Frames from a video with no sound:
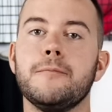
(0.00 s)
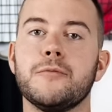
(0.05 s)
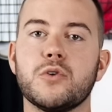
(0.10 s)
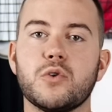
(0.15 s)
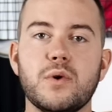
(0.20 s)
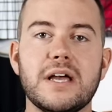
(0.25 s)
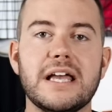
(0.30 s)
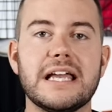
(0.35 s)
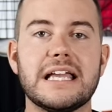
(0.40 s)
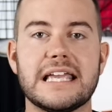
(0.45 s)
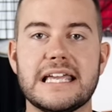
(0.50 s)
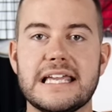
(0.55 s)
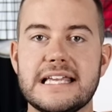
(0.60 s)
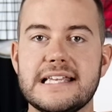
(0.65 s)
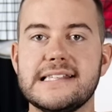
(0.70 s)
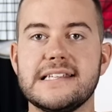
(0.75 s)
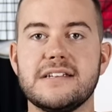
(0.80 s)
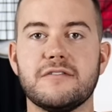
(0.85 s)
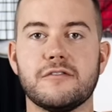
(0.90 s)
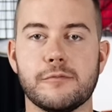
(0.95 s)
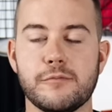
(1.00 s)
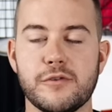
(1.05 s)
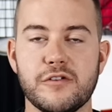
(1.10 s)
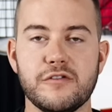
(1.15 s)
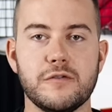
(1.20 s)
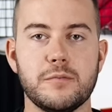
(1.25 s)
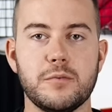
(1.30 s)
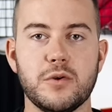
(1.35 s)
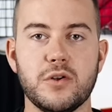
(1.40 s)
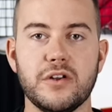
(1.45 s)
quick, easy,
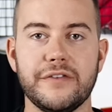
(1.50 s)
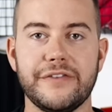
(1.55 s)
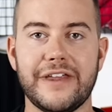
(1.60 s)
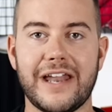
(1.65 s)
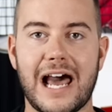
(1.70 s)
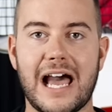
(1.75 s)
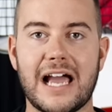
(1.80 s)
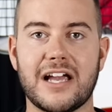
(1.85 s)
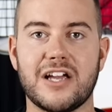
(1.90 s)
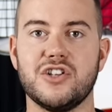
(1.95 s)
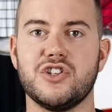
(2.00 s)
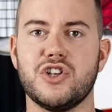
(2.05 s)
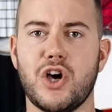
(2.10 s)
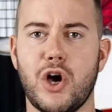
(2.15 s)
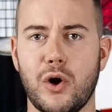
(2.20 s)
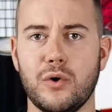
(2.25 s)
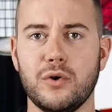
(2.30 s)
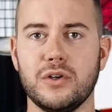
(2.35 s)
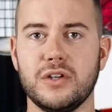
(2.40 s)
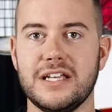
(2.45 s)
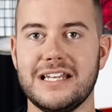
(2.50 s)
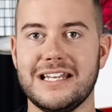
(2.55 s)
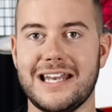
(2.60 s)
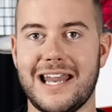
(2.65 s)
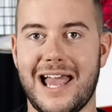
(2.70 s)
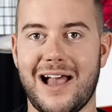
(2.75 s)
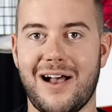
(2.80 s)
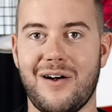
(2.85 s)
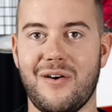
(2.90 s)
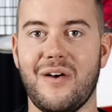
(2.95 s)
removable that I could totally
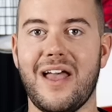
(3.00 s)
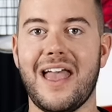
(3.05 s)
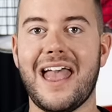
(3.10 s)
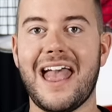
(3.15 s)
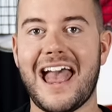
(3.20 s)
now